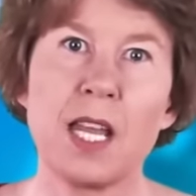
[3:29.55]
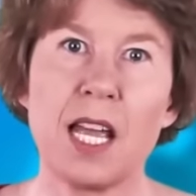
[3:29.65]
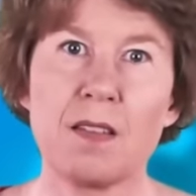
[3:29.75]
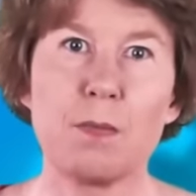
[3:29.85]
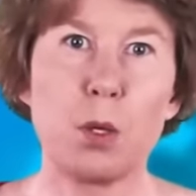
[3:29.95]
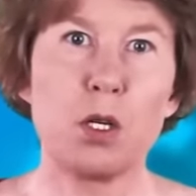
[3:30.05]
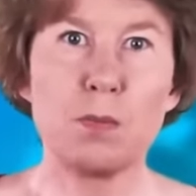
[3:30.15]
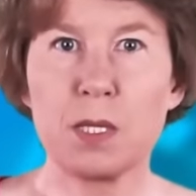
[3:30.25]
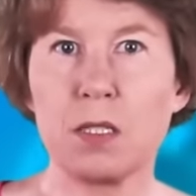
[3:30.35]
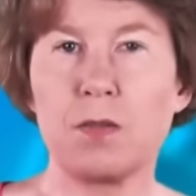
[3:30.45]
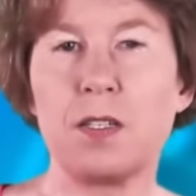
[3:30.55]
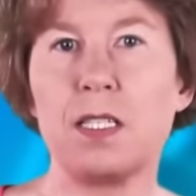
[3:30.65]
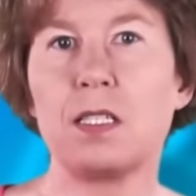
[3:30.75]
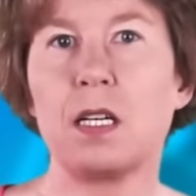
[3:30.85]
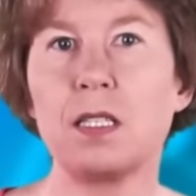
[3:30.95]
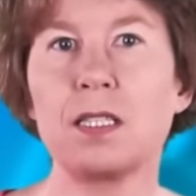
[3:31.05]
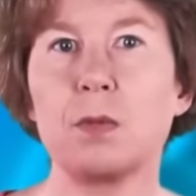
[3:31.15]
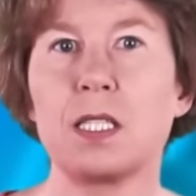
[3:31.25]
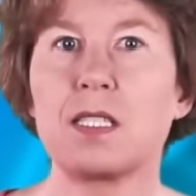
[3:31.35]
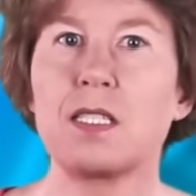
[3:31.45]
and the purpose of these
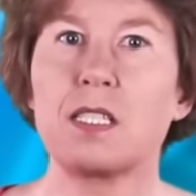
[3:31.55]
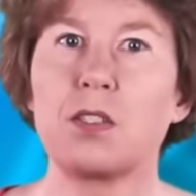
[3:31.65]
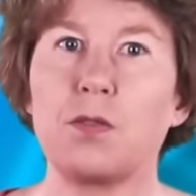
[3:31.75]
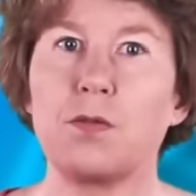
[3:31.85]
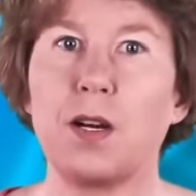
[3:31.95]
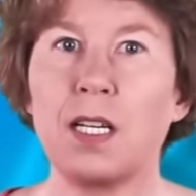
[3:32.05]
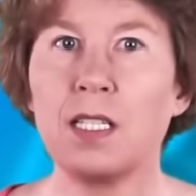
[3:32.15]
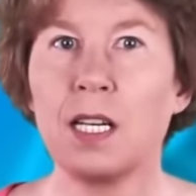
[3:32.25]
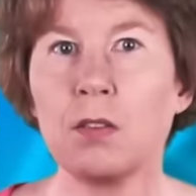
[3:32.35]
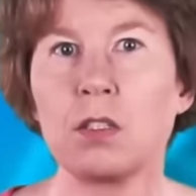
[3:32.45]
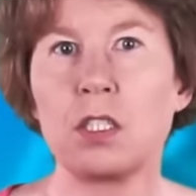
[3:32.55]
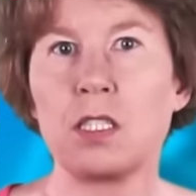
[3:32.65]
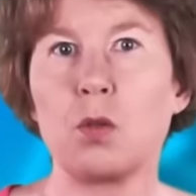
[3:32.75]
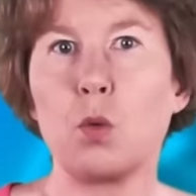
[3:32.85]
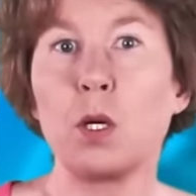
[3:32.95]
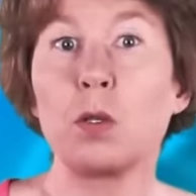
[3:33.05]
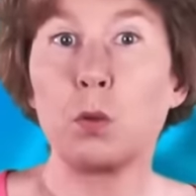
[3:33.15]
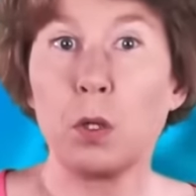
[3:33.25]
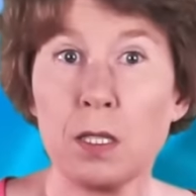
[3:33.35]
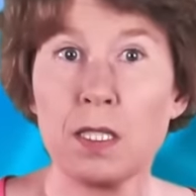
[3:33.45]
arguments is to find out just what
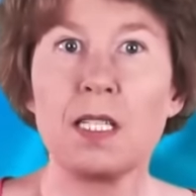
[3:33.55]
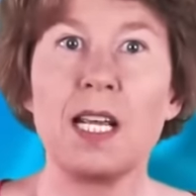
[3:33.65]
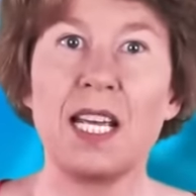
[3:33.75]
was